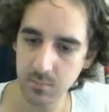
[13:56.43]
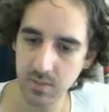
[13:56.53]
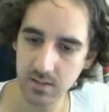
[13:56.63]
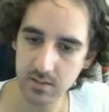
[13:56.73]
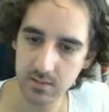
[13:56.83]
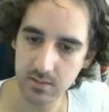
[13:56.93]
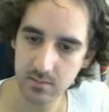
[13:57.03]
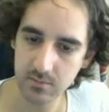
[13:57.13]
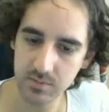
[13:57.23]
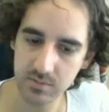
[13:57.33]
But
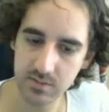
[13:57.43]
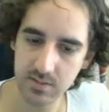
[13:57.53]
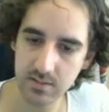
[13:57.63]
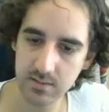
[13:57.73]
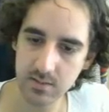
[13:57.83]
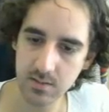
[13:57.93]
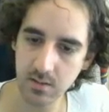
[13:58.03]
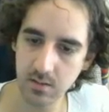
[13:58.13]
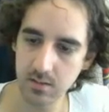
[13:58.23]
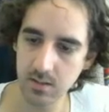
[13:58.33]
for this
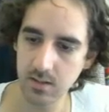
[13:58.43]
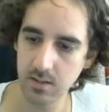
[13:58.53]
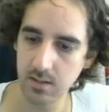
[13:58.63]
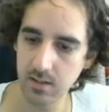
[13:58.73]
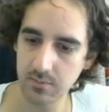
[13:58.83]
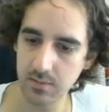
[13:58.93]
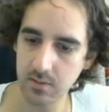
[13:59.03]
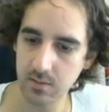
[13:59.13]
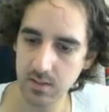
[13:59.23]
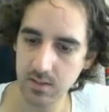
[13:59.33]
shot, I
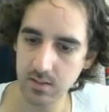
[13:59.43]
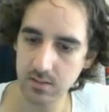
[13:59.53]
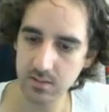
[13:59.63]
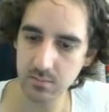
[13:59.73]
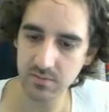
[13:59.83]
think it's gonna